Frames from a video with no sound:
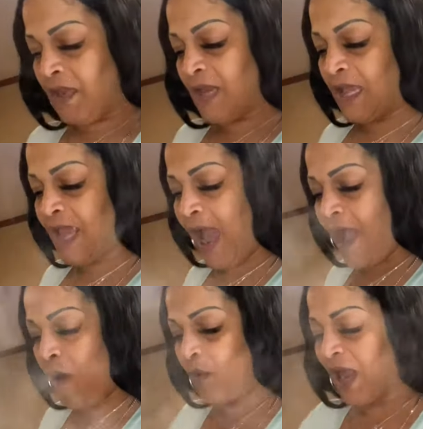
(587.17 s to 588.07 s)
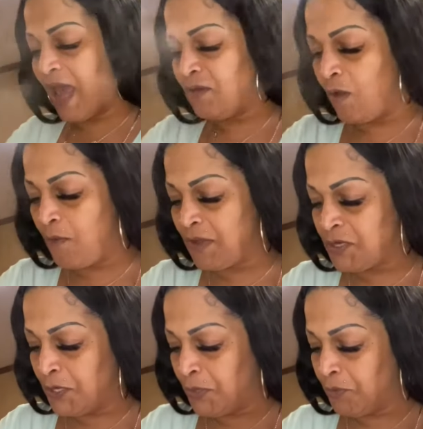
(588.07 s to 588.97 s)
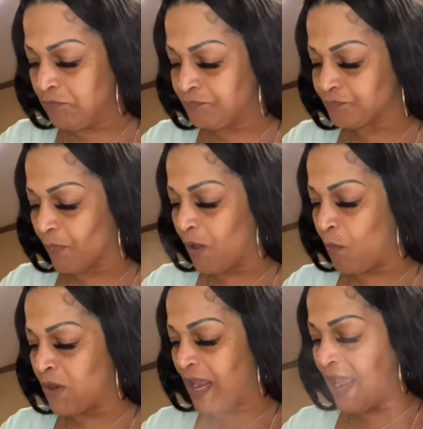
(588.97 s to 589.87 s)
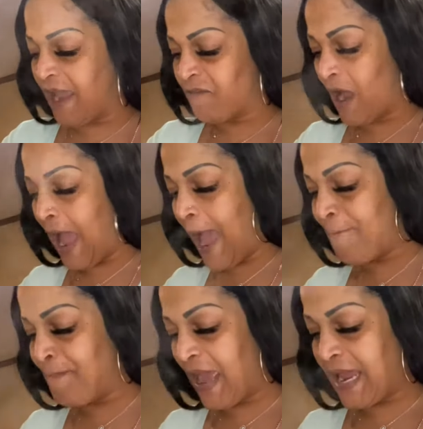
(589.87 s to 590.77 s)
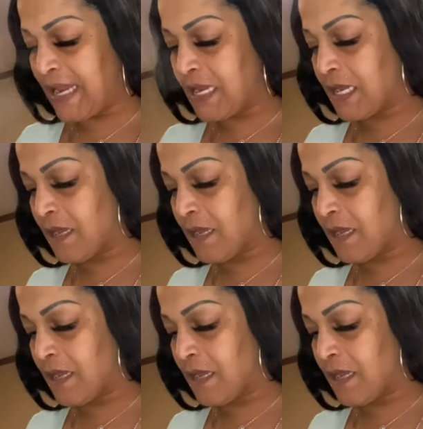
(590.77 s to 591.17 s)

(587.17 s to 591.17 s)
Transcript: Now y'all, what I normally do whenever I make